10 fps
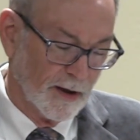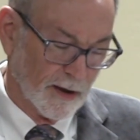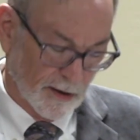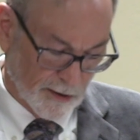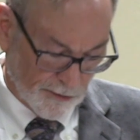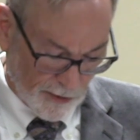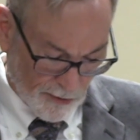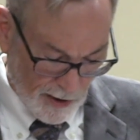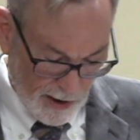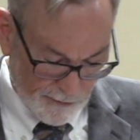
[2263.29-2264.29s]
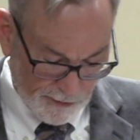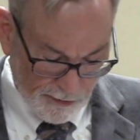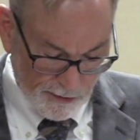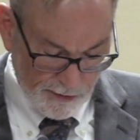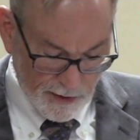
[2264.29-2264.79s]

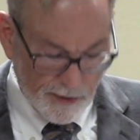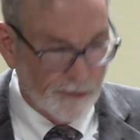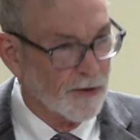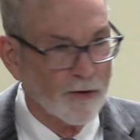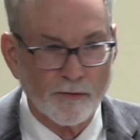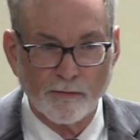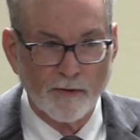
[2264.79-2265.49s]
thereafter, there